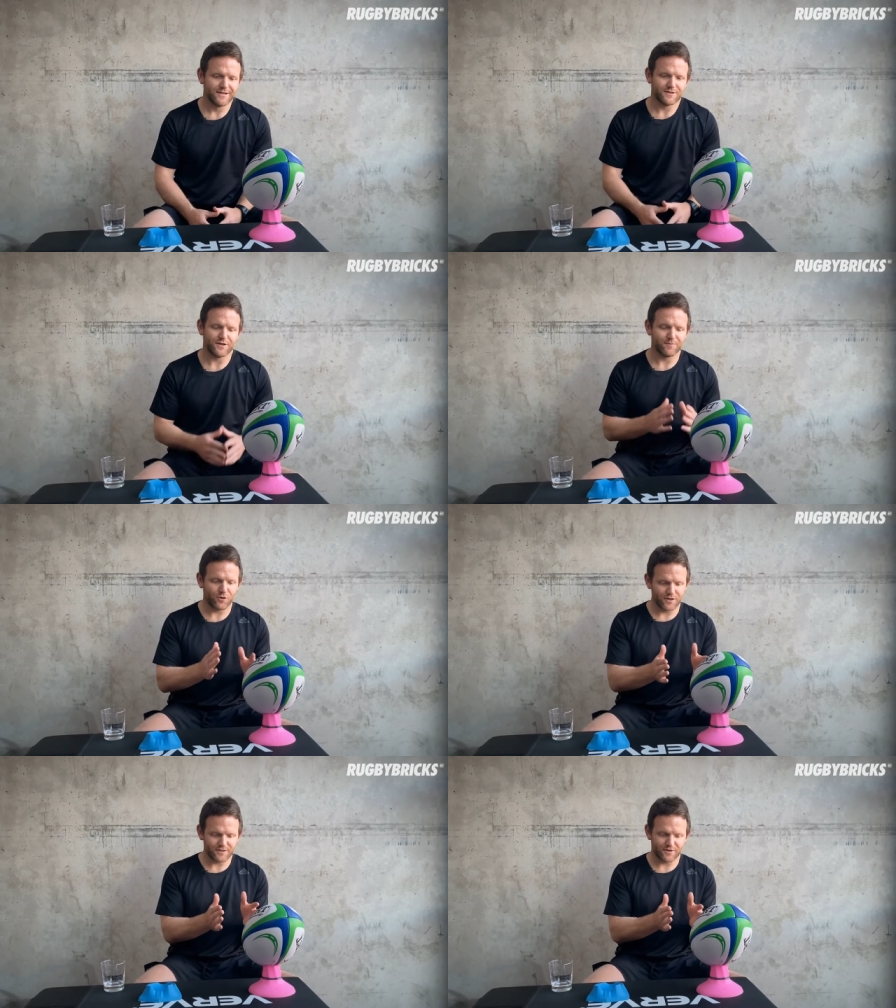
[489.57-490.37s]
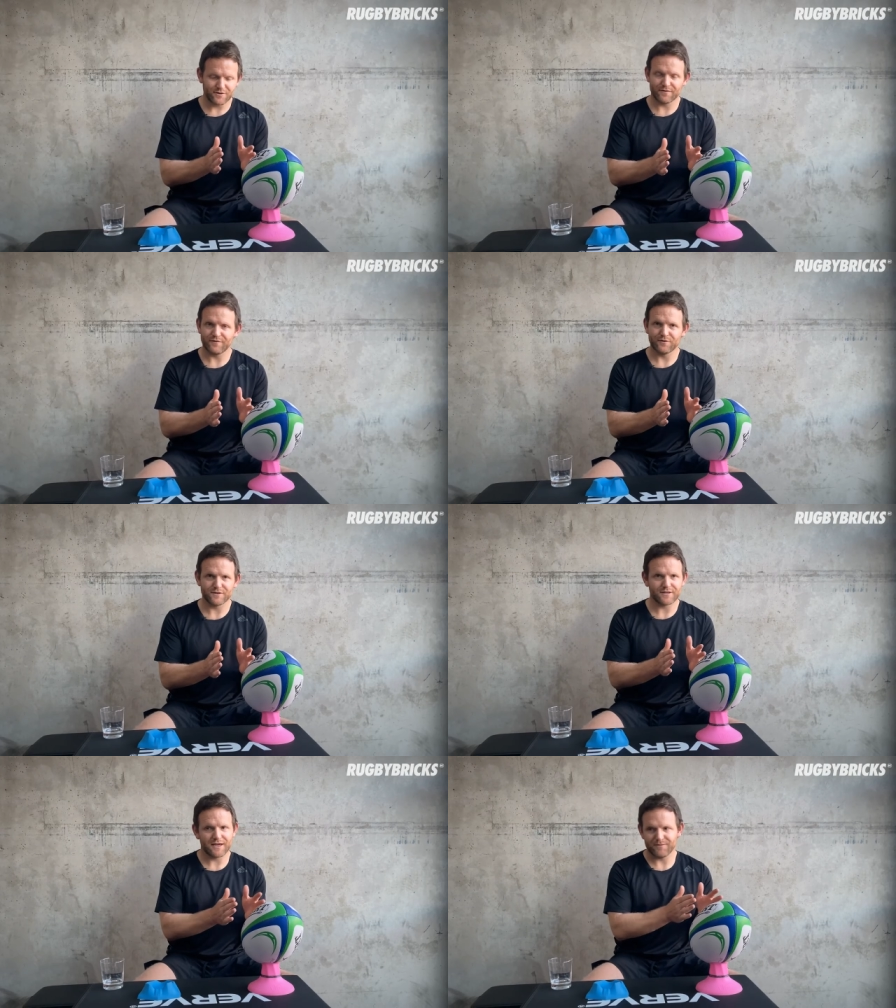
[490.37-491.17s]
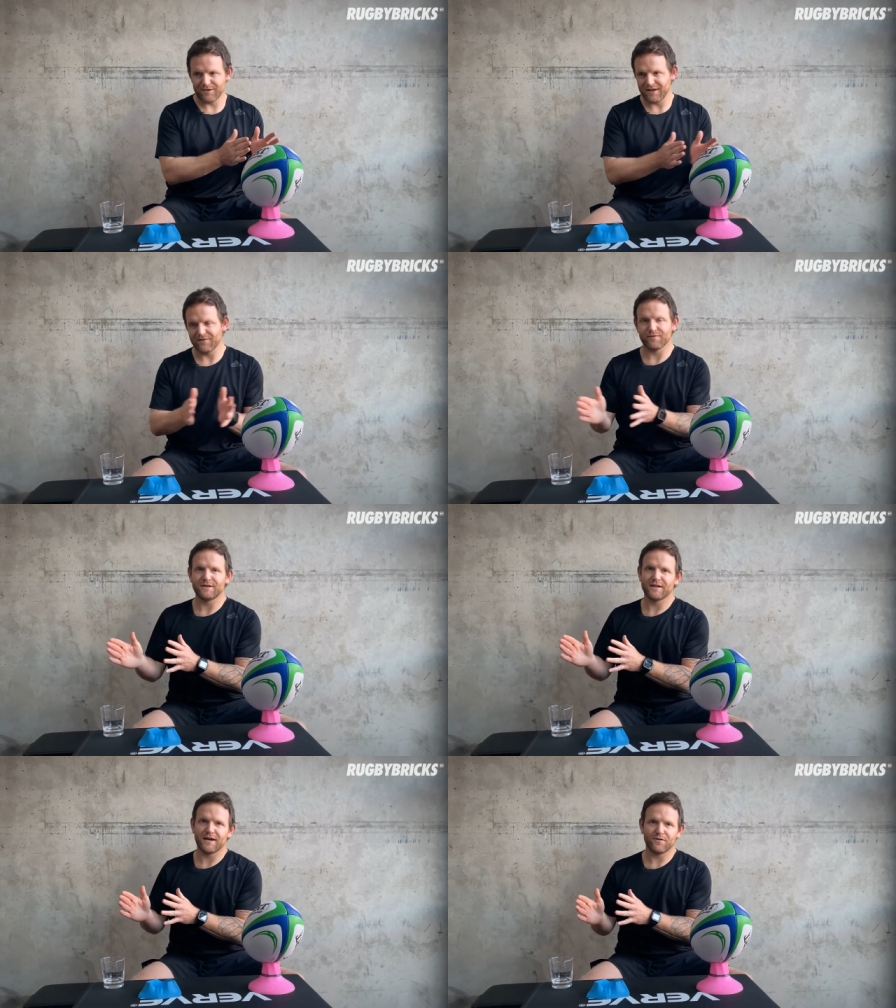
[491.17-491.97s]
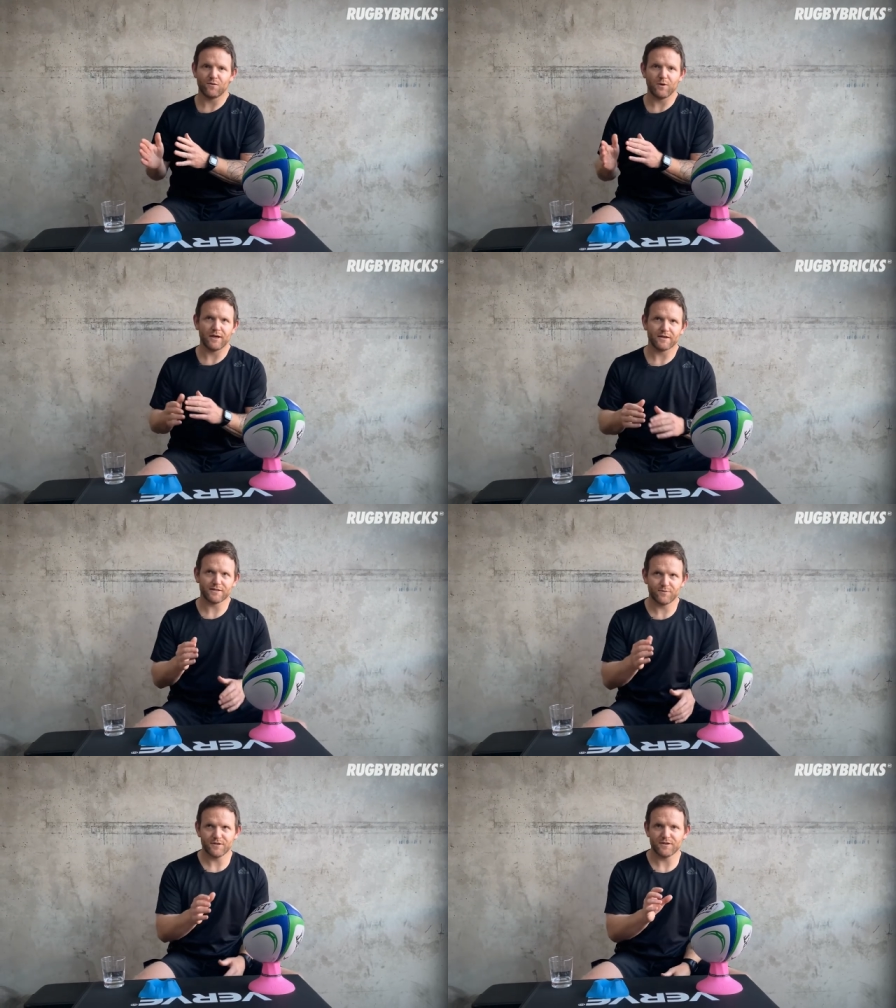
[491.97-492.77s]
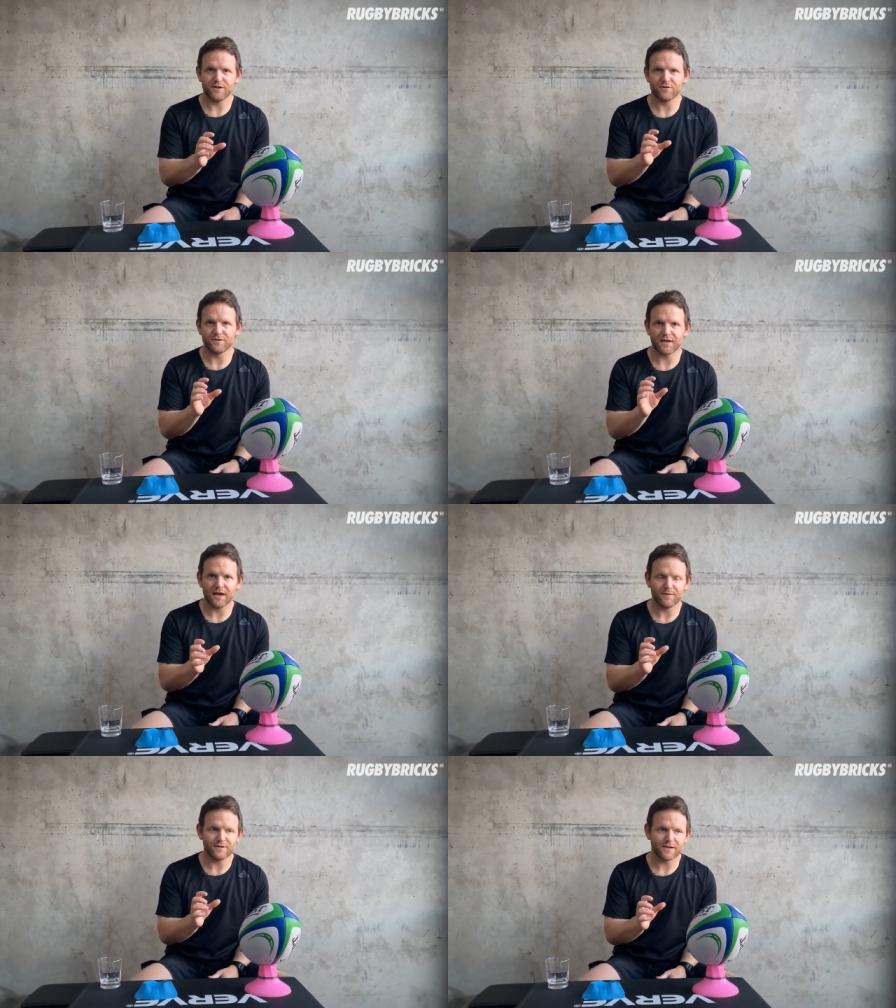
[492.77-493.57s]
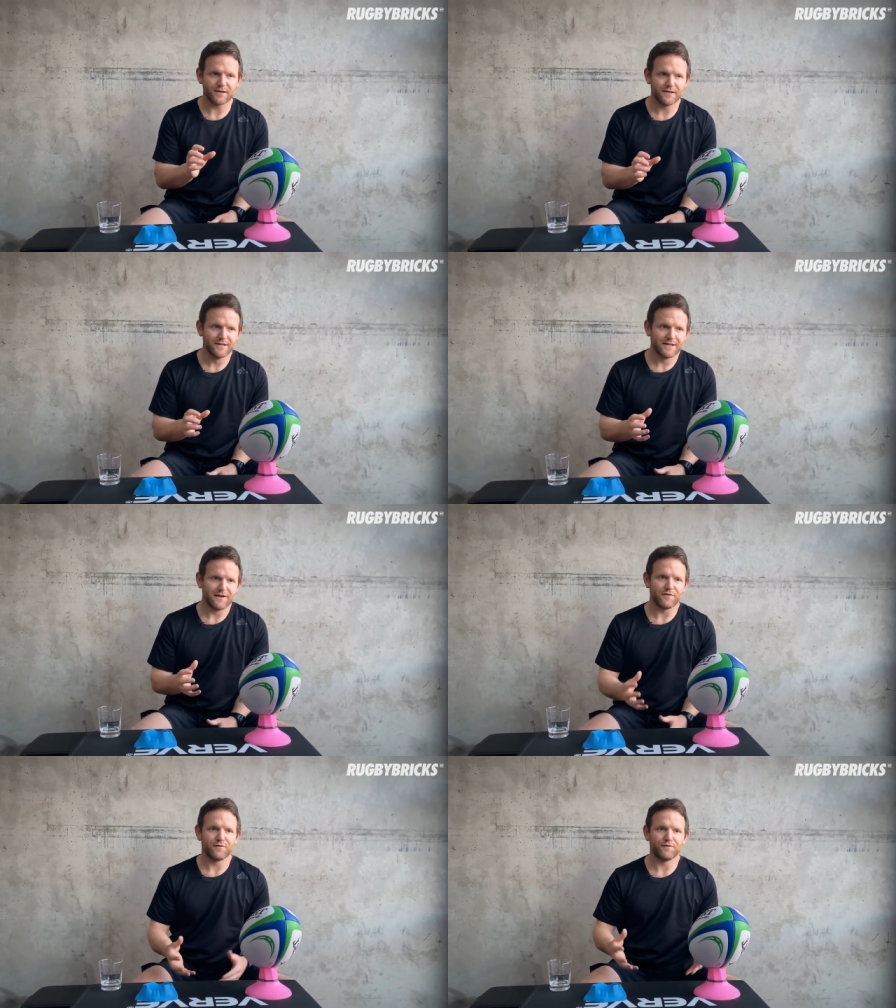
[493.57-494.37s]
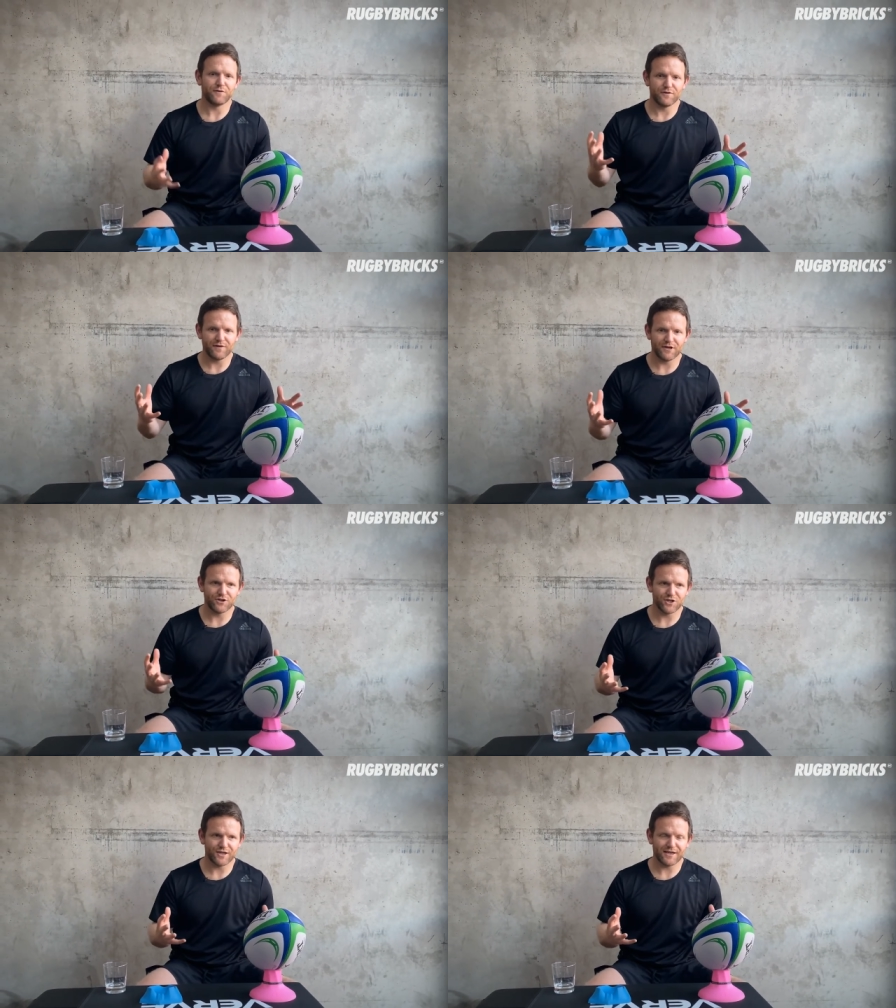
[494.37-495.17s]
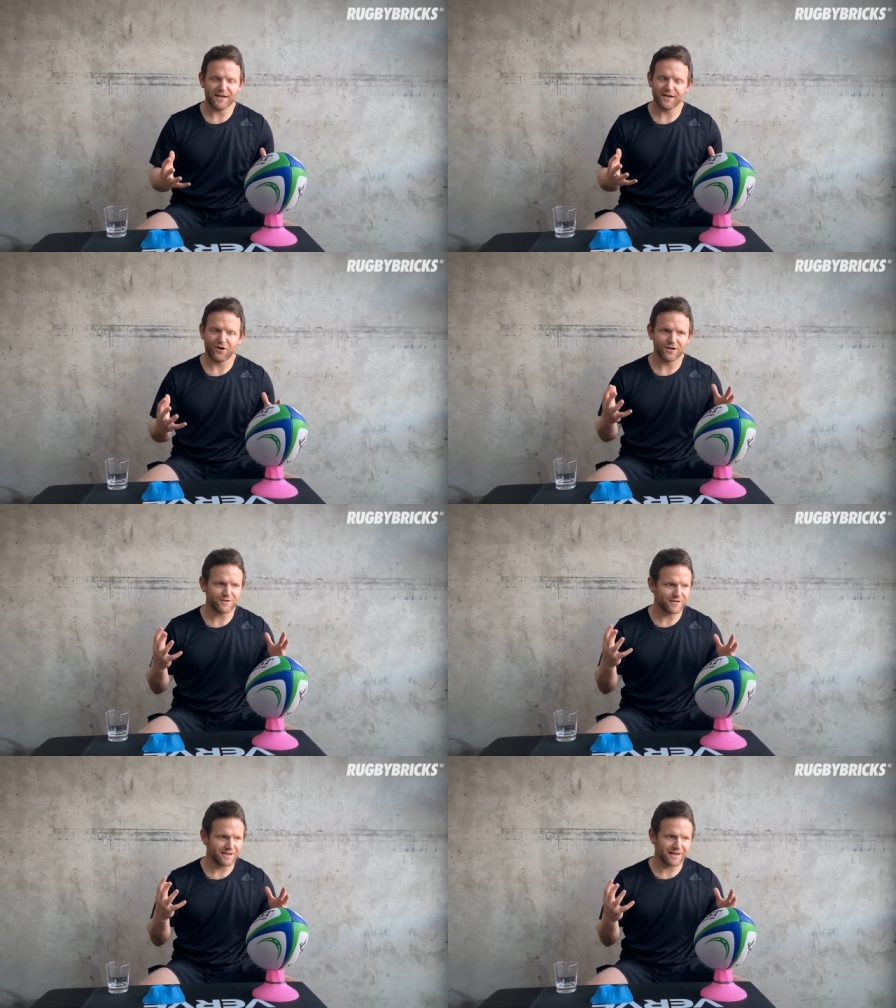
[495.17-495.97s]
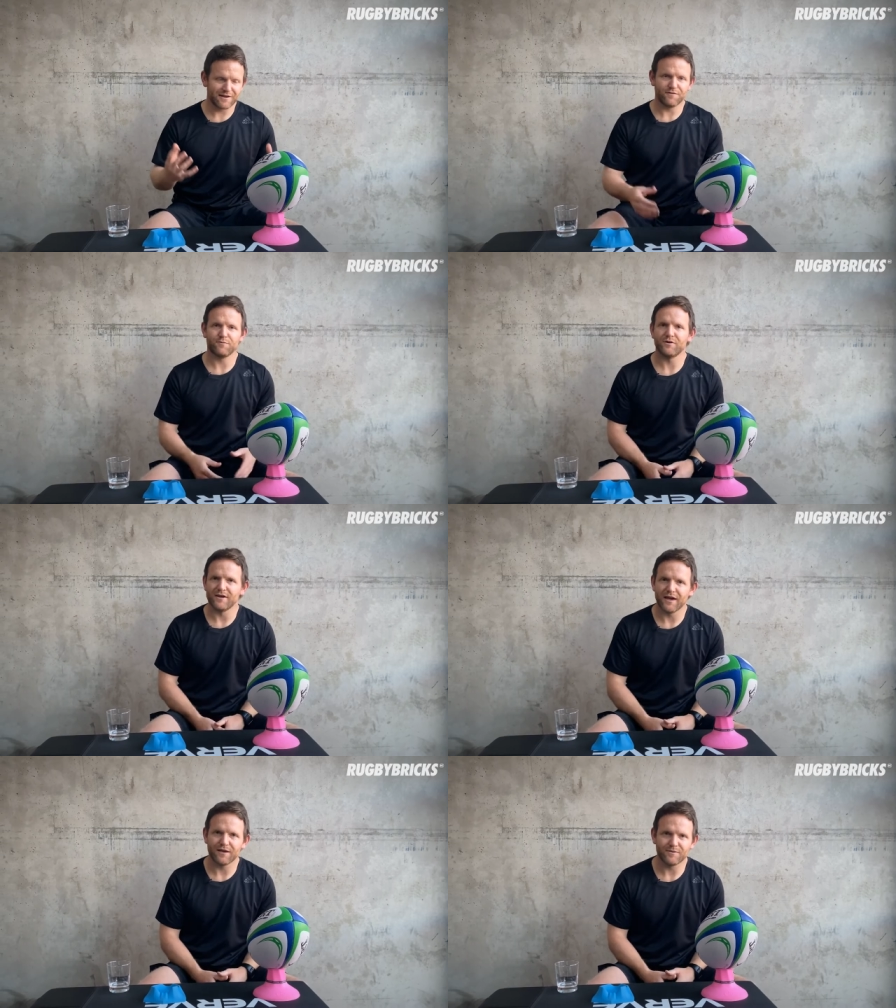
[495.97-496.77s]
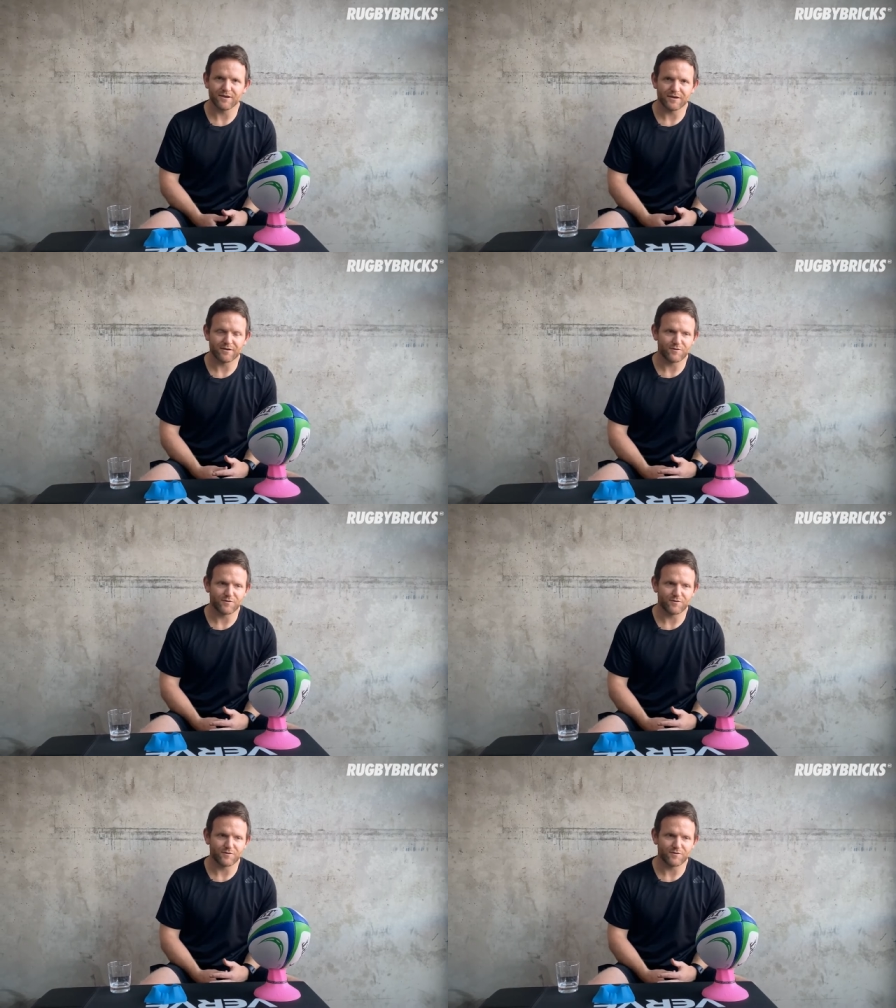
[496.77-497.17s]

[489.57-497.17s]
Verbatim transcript: So your body is not going to feel the same every day of the week, especially on game day if you're full of energy. And I used to love pre-game kicking